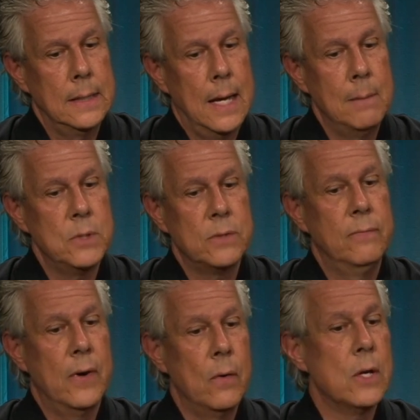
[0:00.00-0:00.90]
I'm just
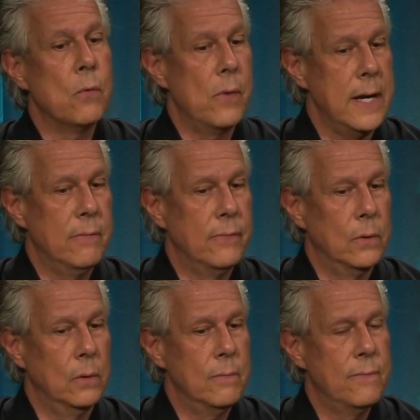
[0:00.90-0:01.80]
very
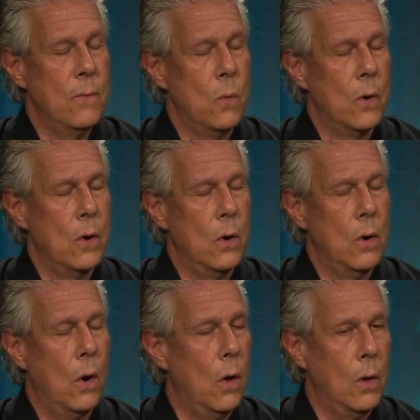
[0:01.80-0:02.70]
grateful for
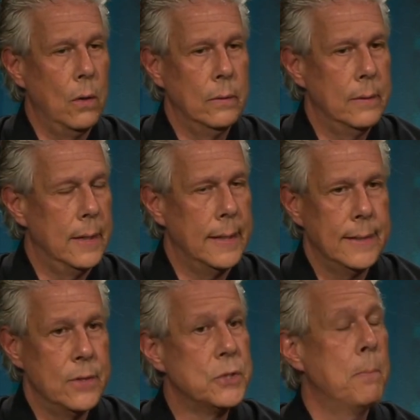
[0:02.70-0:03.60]
all
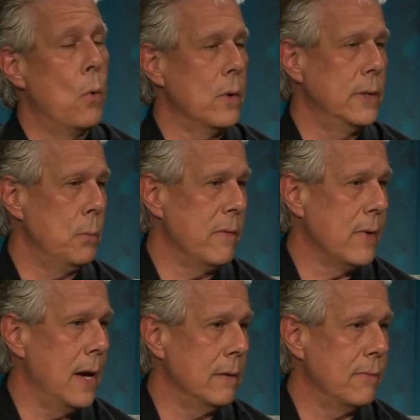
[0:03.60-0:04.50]
the support that we've
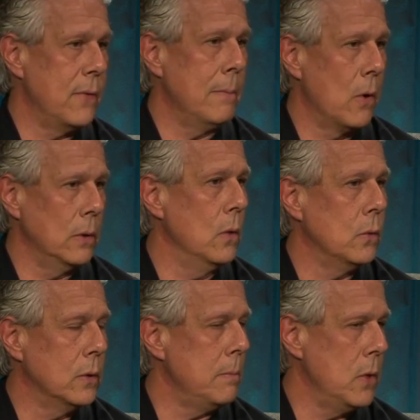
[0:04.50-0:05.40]
gotten from our
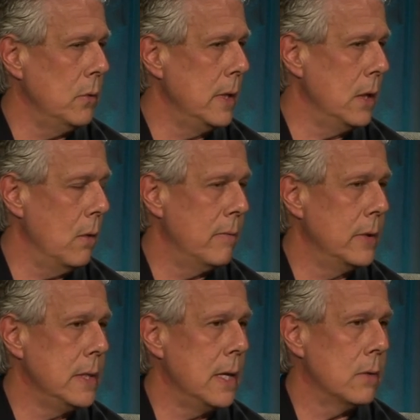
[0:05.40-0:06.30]
local community over
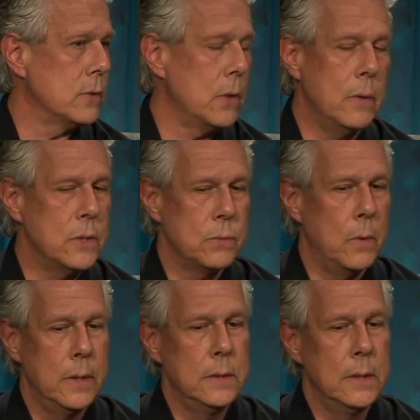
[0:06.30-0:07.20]
the years. So I just
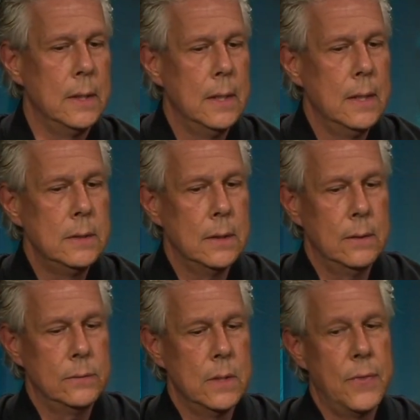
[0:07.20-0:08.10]
wanted
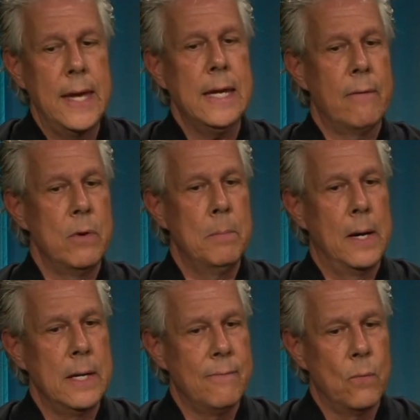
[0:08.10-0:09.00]
to thank
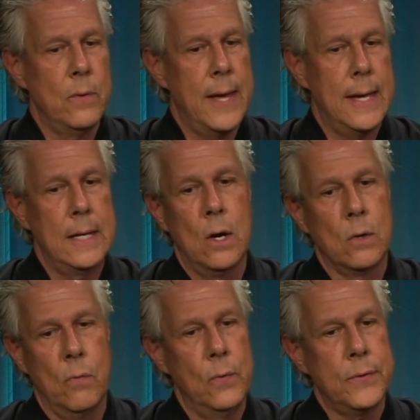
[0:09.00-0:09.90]
everybody for that. And our
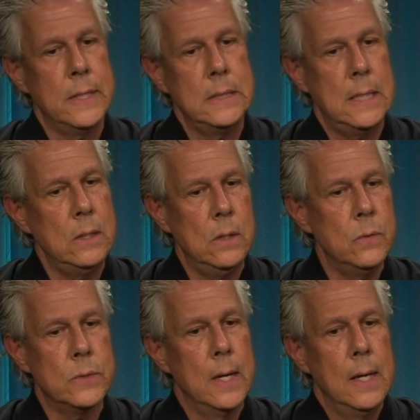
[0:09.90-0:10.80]
growth
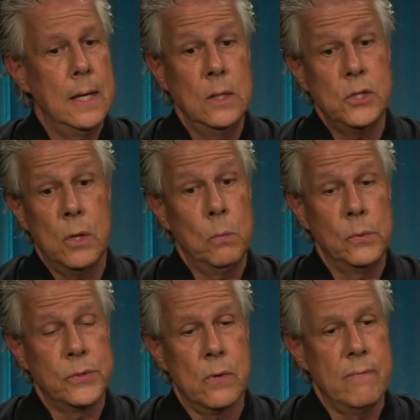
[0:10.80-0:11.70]
continues. And this year we'll
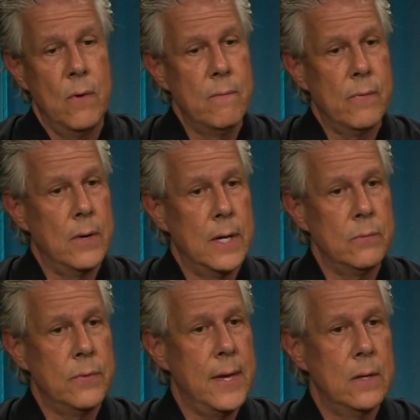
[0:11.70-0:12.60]
serve over
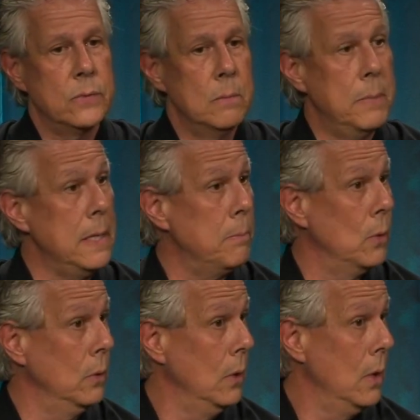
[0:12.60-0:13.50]
100,000
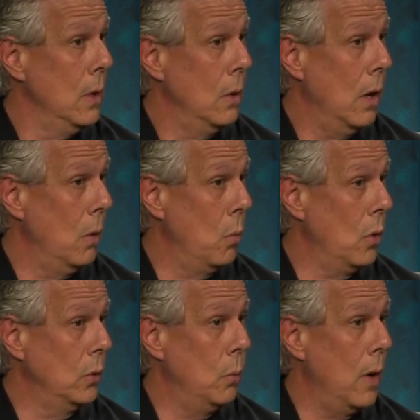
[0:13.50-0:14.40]
people
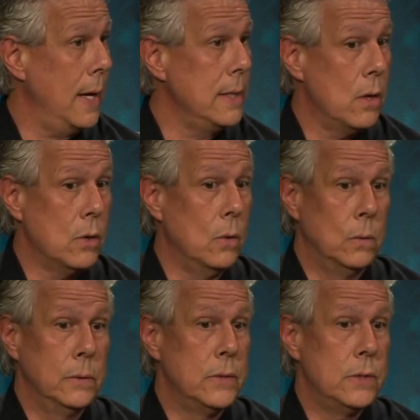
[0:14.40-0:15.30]
worldwide. And our
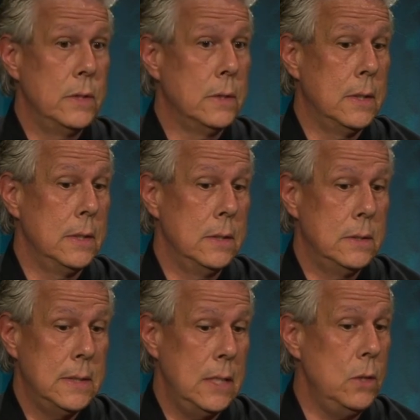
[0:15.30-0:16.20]
goal is to
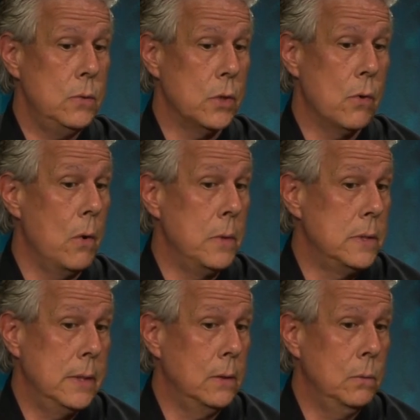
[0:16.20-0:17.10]
continue to grow
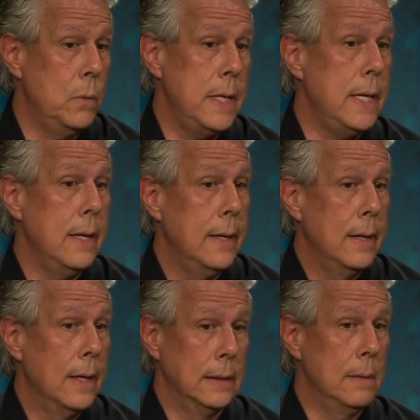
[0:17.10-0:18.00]
until we
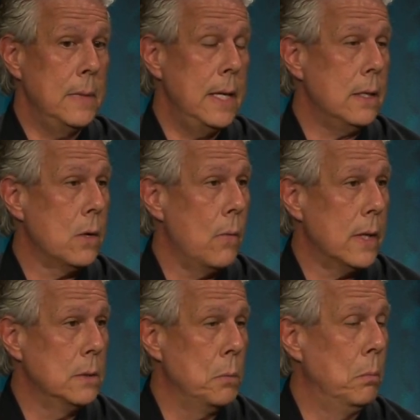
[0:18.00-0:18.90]
eliminate
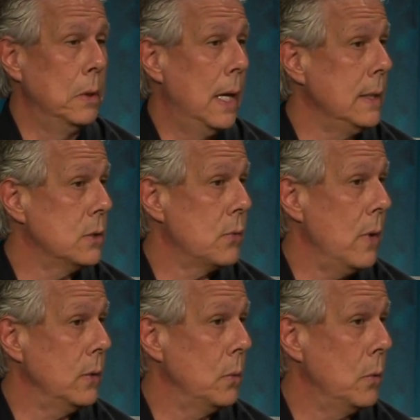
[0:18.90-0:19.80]
correctable blindness
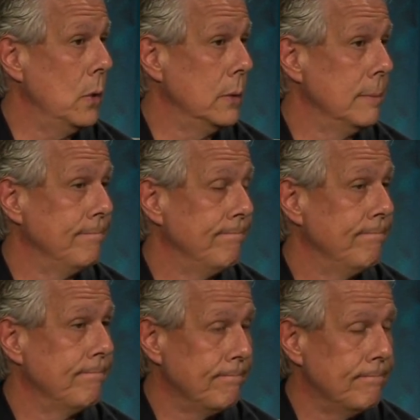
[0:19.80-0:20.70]
throughout the world.
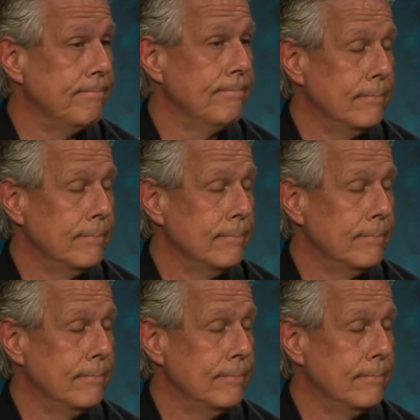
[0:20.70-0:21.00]
That is a